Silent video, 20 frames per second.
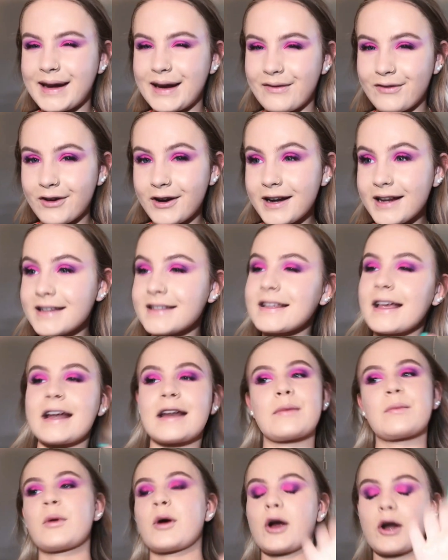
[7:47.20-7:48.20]
now for an
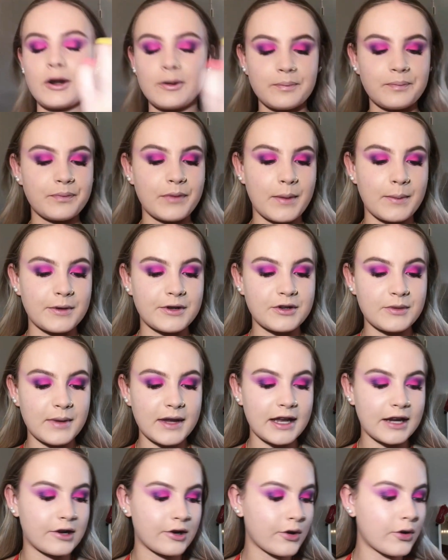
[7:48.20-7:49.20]
exciting part, I'm gonna do my
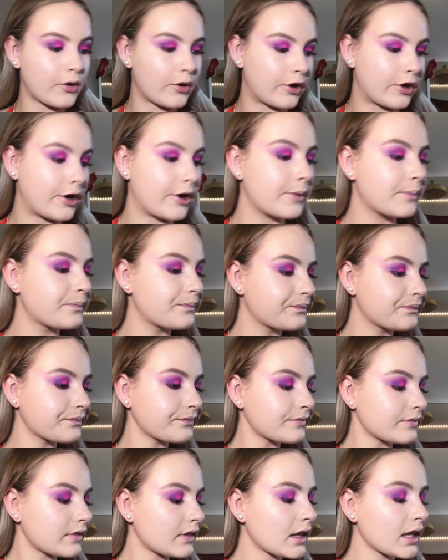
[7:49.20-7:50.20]
inner corner.
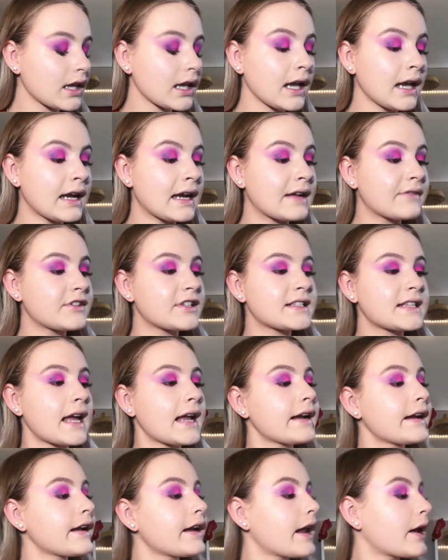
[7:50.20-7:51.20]
And I've
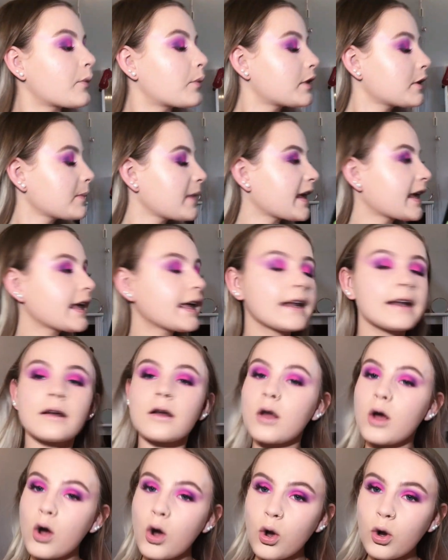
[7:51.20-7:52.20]
decided I want to make it
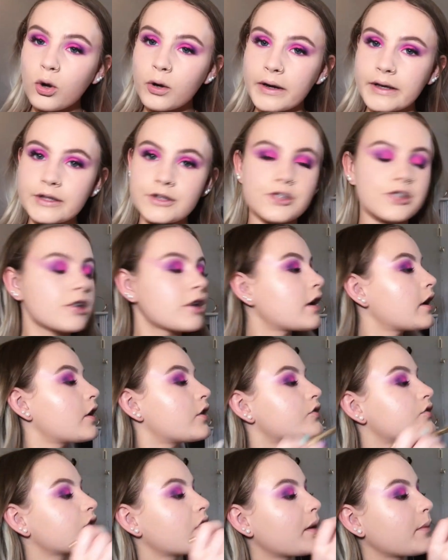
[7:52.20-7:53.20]
orange.
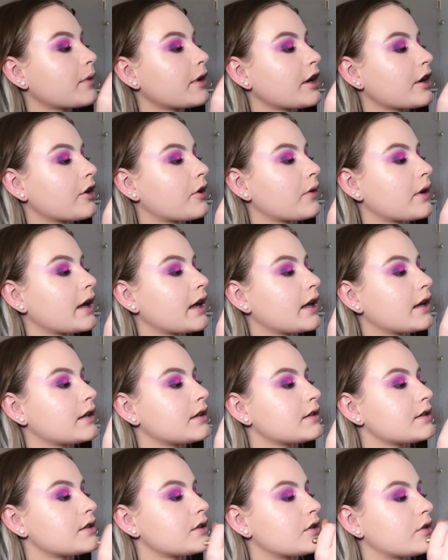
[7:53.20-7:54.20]
So I'm gonna go
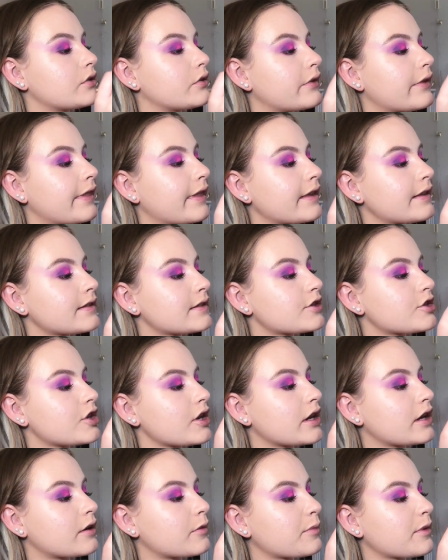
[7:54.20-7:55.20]
into this
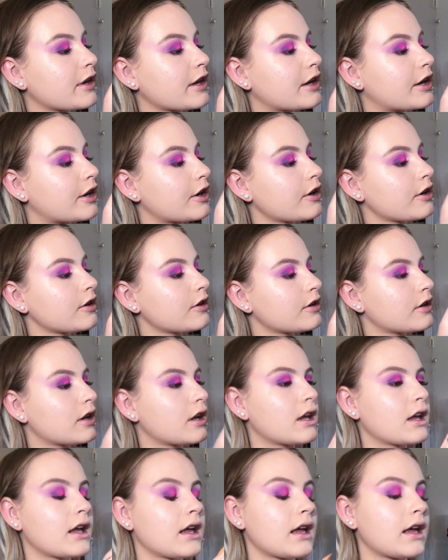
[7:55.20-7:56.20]
shade up here
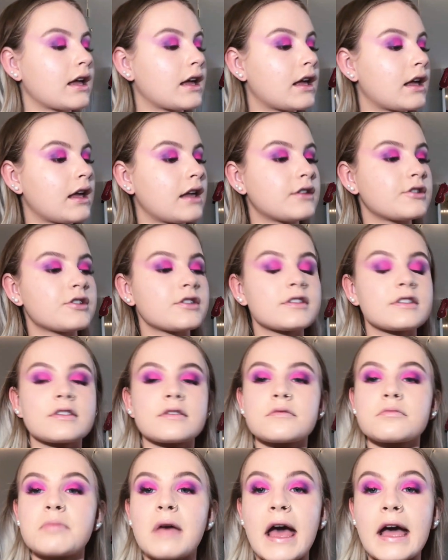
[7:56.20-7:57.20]
and
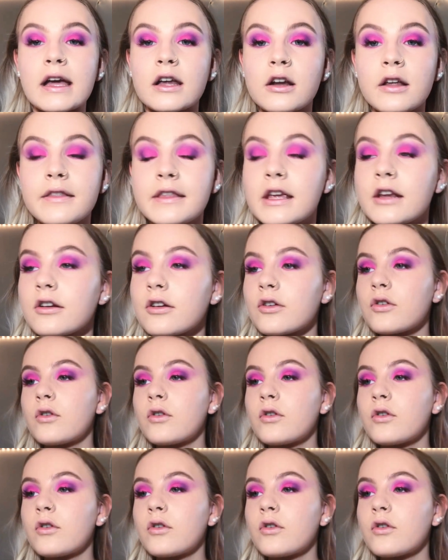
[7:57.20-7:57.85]
just pack it on the inner